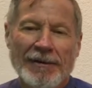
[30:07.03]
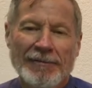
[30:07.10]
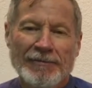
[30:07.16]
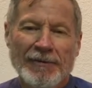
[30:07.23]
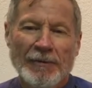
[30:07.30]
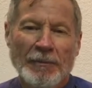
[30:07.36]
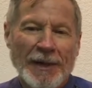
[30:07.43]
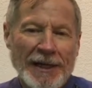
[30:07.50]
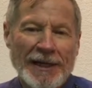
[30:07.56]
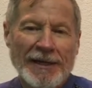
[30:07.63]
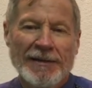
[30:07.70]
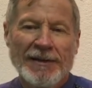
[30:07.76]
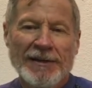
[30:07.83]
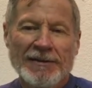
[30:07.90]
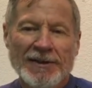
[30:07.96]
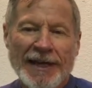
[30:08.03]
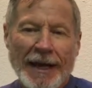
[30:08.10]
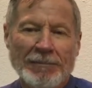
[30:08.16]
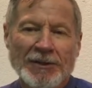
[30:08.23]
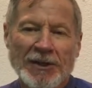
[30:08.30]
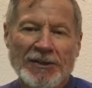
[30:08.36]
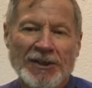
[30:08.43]
For me,
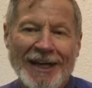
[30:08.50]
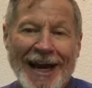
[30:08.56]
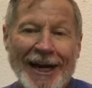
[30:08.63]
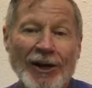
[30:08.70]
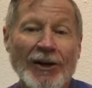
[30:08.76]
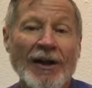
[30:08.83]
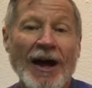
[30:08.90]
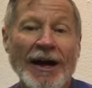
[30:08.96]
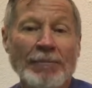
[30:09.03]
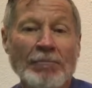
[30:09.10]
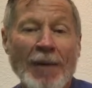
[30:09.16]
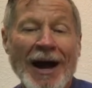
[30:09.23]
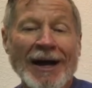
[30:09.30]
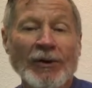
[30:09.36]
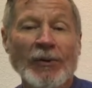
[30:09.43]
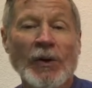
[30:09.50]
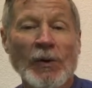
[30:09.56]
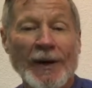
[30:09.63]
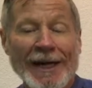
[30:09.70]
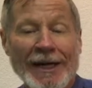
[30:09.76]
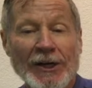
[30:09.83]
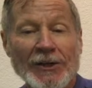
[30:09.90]
Samson's Airline
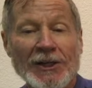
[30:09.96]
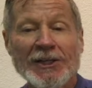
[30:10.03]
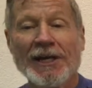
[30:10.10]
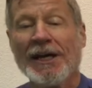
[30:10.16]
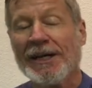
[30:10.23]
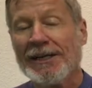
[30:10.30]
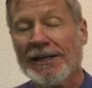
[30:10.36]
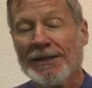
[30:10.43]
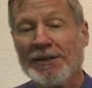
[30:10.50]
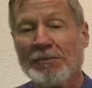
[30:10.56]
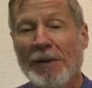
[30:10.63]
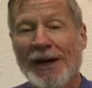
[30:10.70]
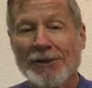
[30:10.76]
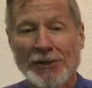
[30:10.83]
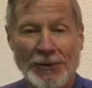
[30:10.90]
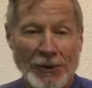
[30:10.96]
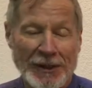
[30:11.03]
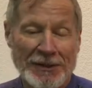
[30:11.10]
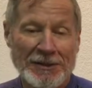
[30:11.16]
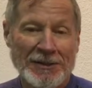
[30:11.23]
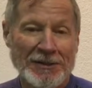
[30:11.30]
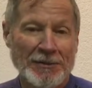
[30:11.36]
Micro ear set is my
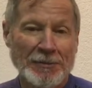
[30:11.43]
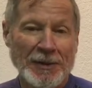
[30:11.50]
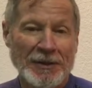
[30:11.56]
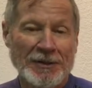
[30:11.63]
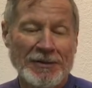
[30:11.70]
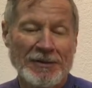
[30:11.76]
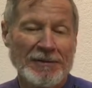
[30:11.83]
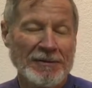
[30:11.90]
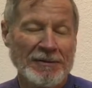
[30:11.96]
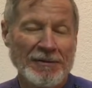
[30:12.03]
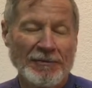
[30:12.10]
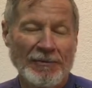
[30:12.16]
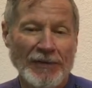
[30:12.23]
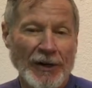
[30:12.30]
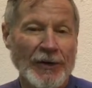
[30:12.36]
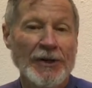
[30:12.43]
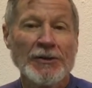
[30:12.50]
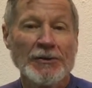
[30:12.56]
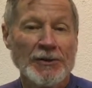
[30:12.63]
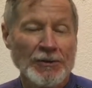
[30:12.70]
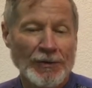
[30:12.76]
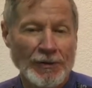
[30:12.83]
choice. It's been very
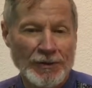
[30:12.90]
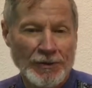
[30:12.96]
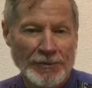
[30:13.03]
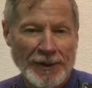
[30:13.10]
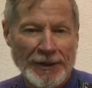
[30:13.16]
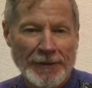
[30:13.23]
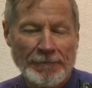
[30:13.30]
useful to me.